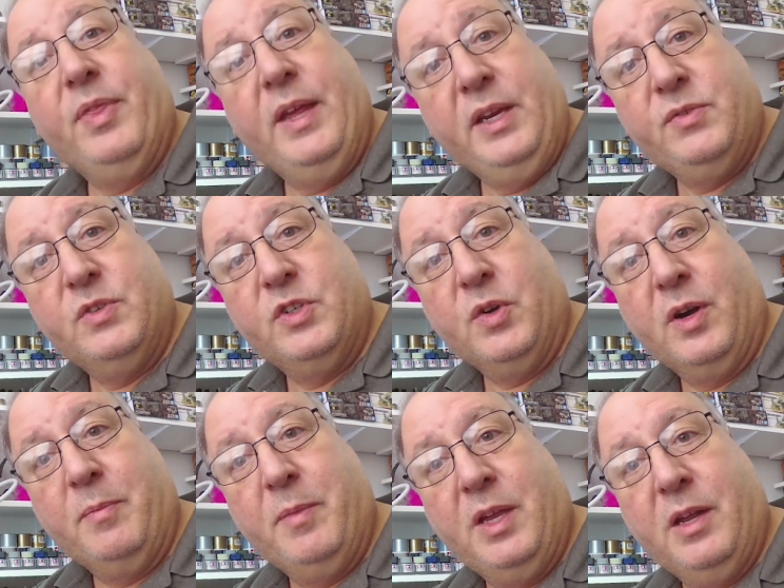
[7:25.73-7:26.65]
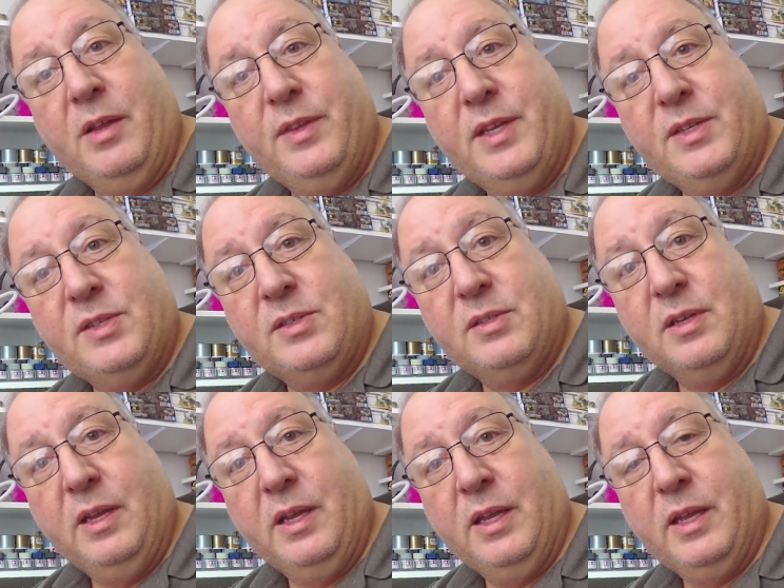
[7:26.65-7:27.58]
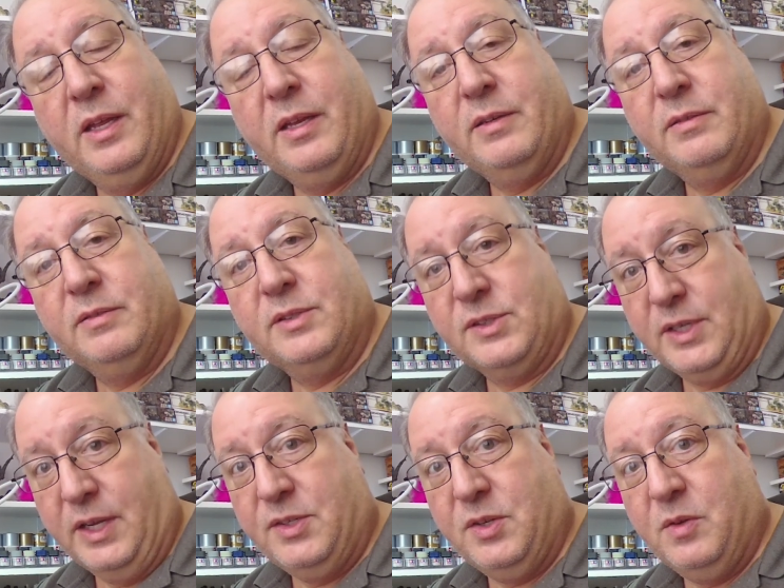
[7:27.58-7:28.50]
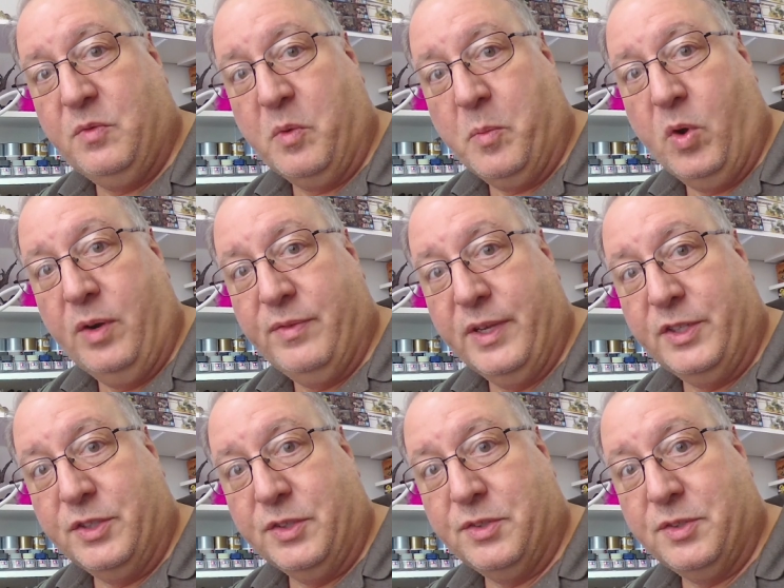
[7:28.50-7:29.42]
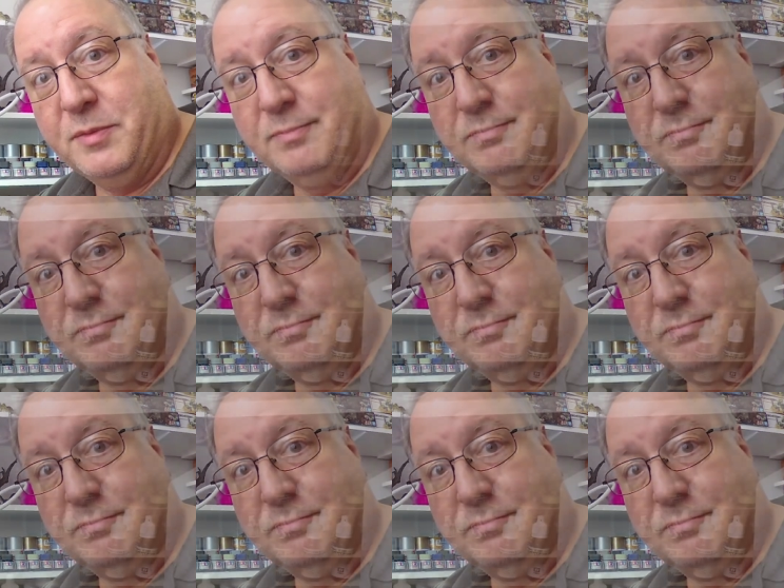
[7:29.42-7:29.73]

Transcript: thanks for joining me on this, and stay tuned for more adventures.